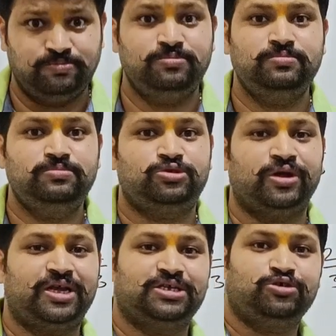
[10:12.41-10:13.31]
So in case
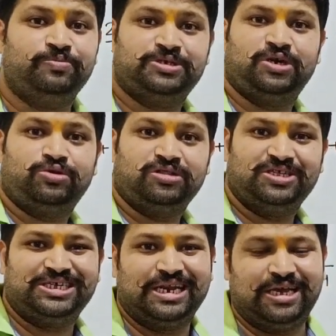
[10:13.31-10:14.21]
you miss out on this
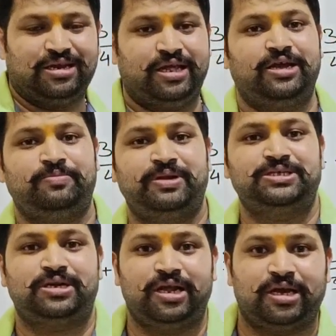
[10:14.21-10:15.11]
link, please
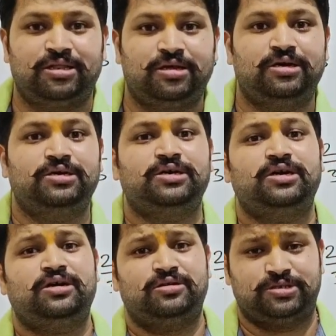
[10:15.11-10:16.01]
click in the
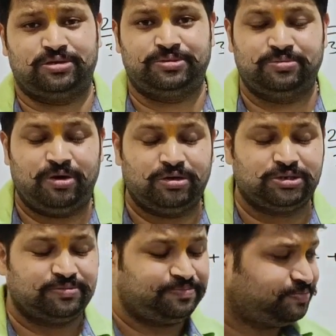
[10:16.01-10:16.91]
description box.
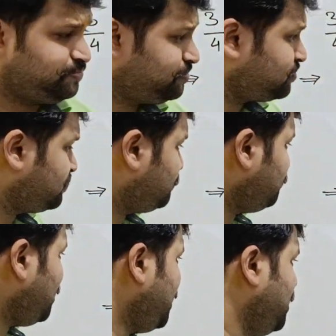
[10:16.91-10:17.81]

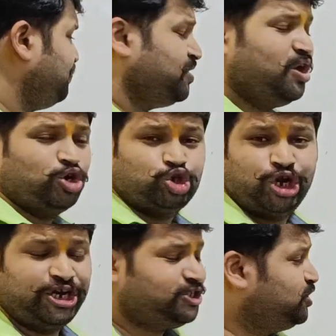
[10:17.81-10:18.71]
Now, so let us
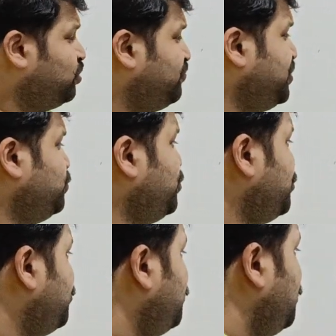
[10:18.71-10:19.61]
see what we do here.